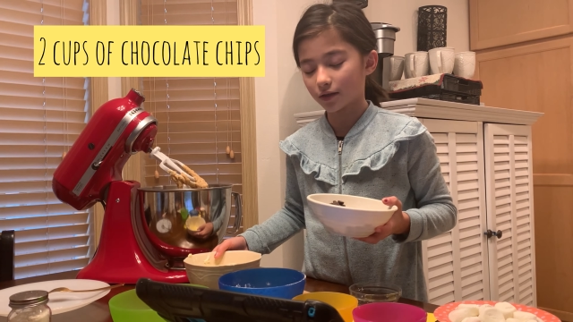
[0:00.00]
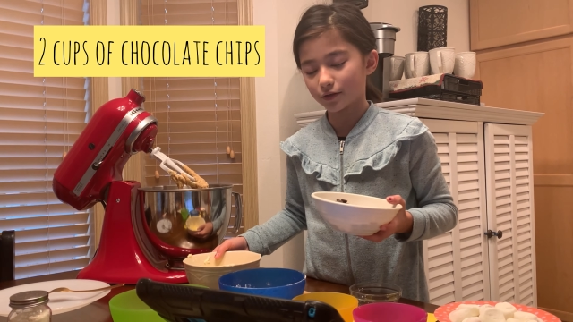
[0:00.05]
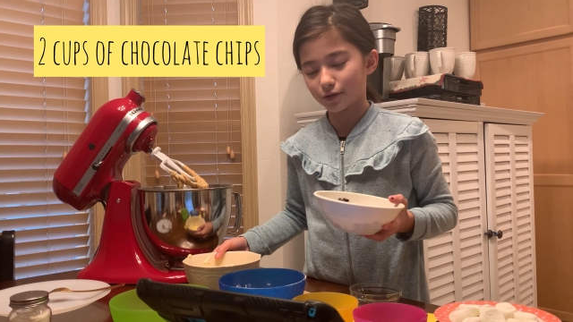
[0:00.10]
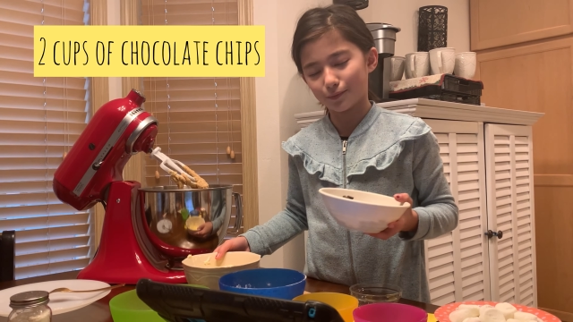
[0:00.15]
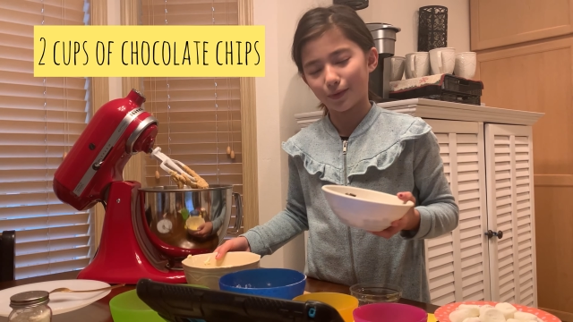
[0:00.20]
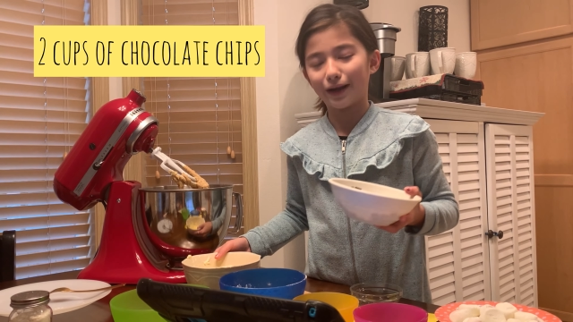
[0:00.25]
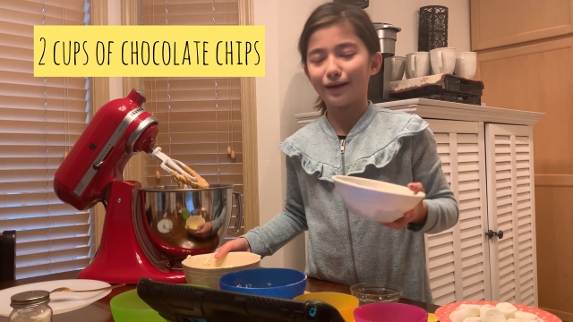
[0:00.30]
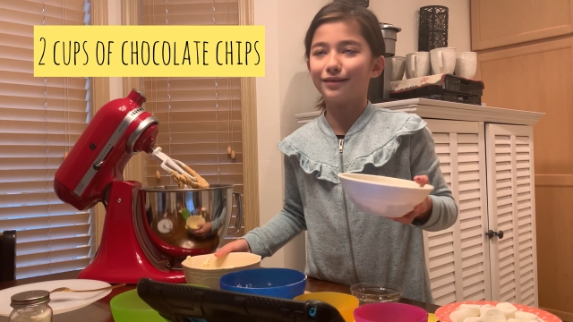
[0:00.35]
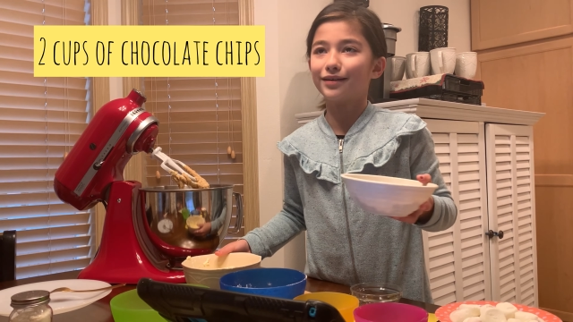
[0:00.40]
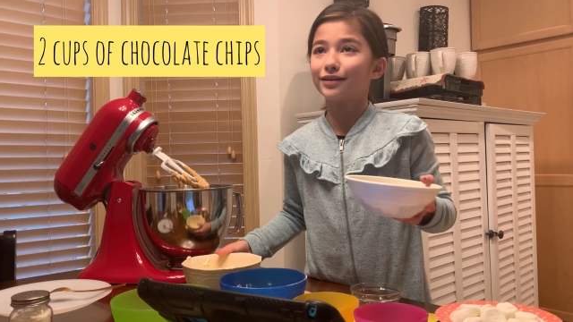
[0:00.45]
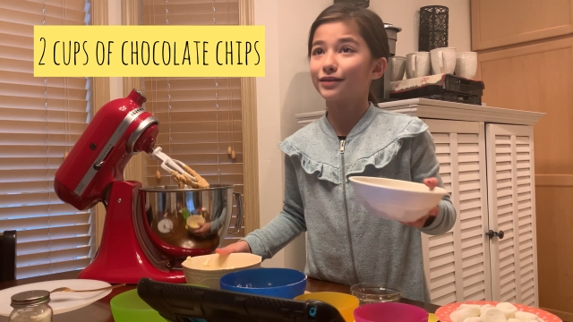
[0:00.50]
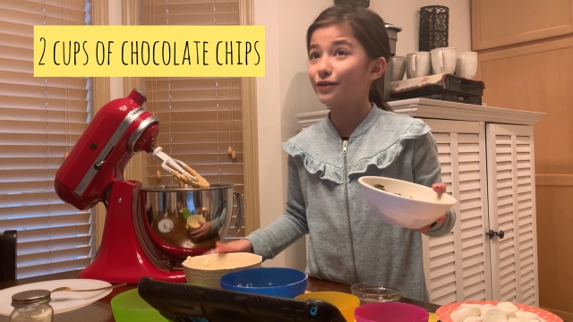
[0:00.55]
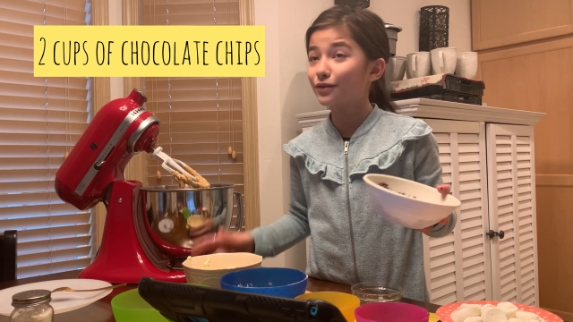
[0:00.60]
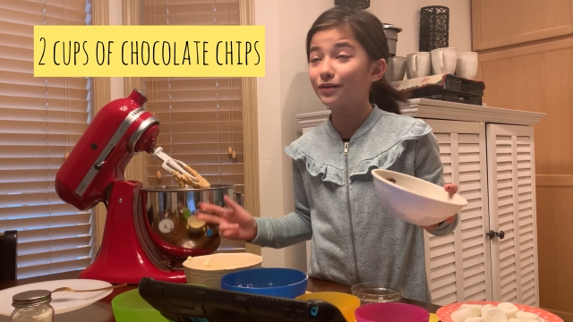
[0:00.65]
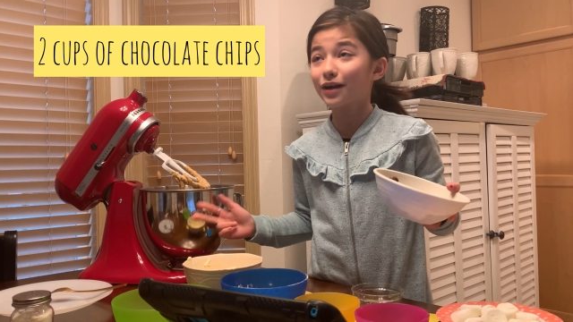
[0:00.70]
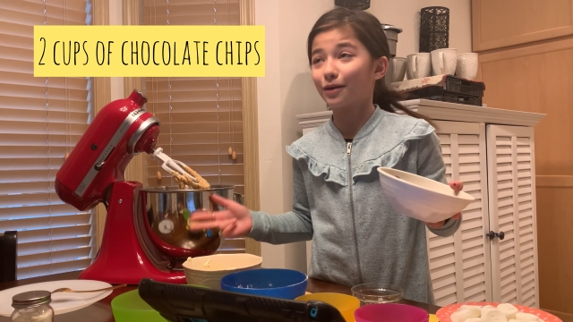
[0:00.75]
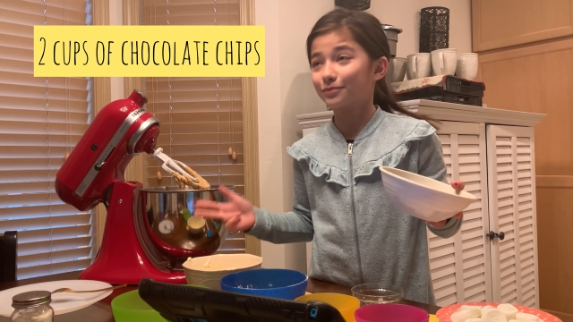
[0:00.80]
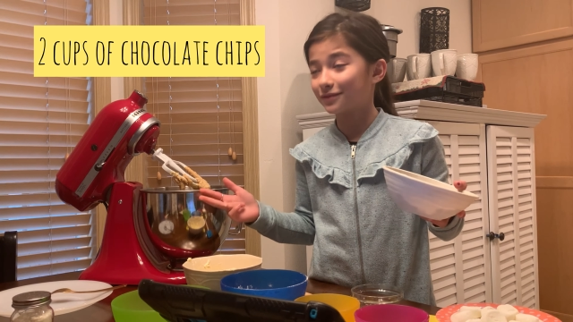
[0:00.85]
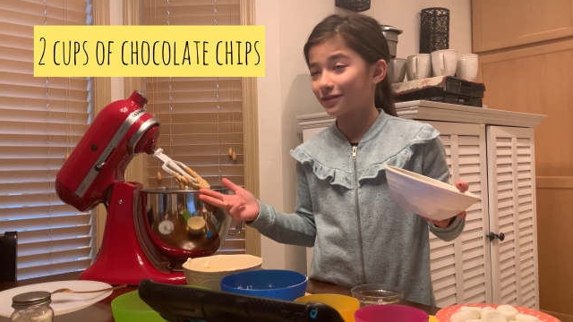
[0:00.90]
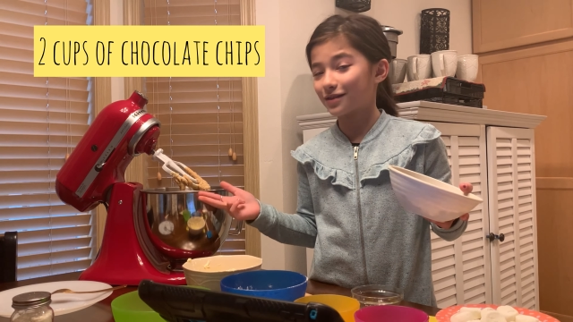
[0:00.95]
wait, two
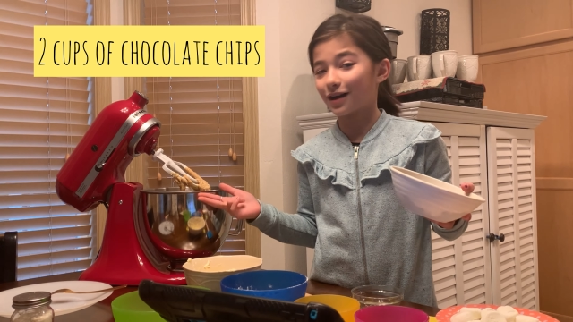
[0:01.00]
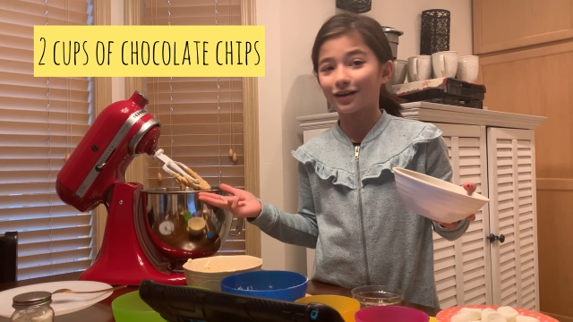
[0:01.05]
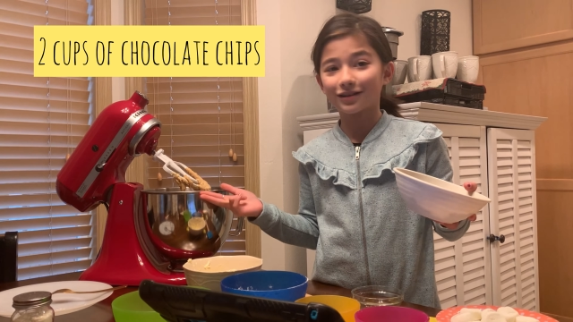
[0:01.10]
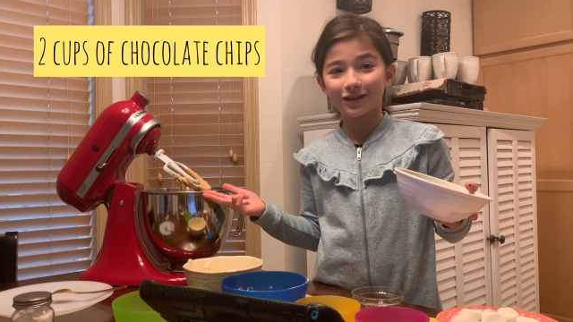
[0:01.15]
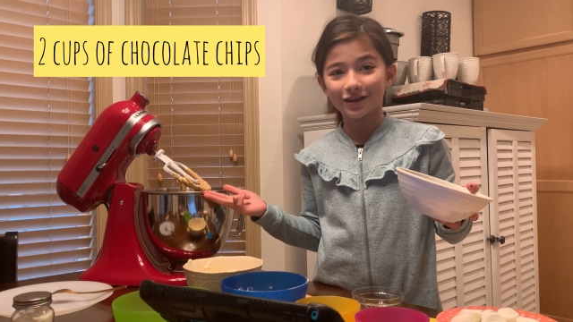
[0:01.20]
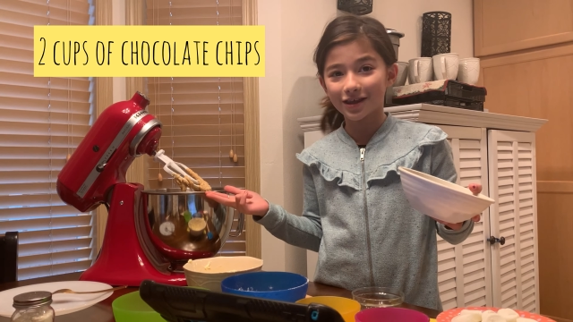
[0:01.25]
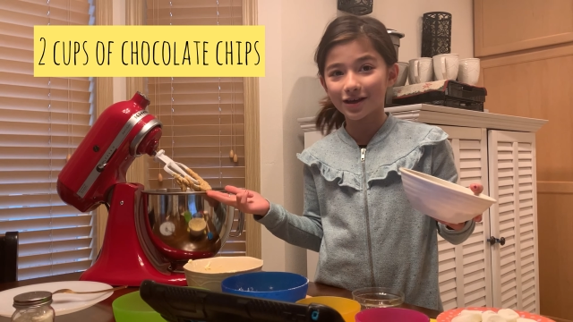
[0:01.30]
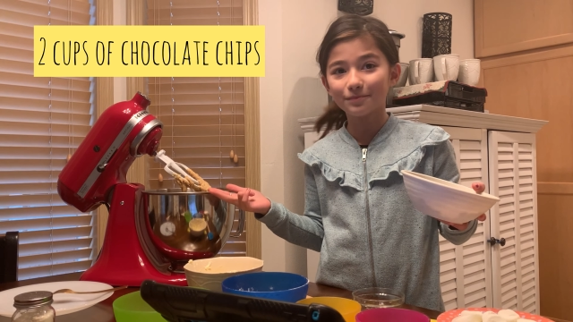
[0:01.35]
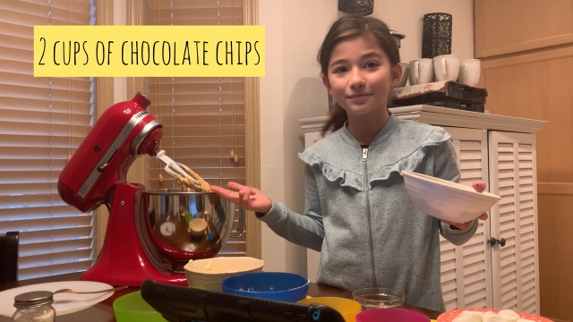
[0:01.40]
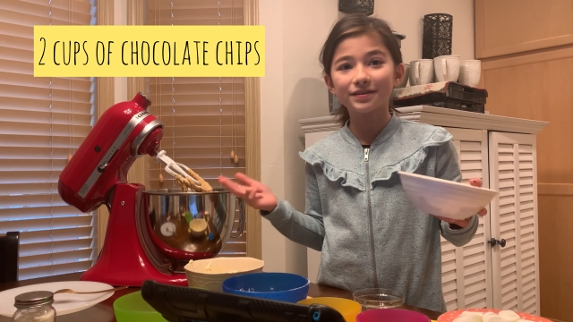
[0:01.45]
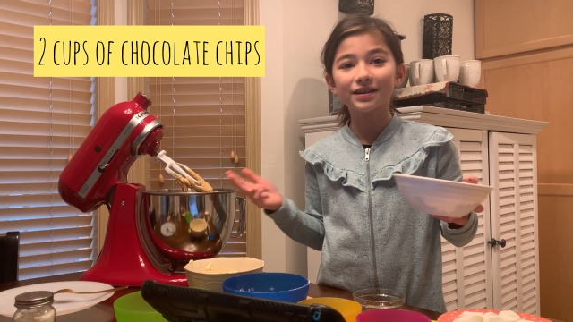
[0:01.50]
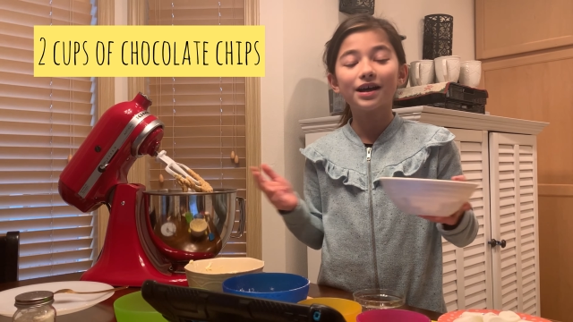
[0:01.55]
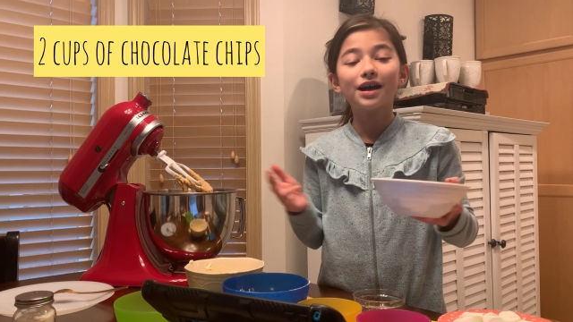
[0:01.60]
cups of chocolate chips,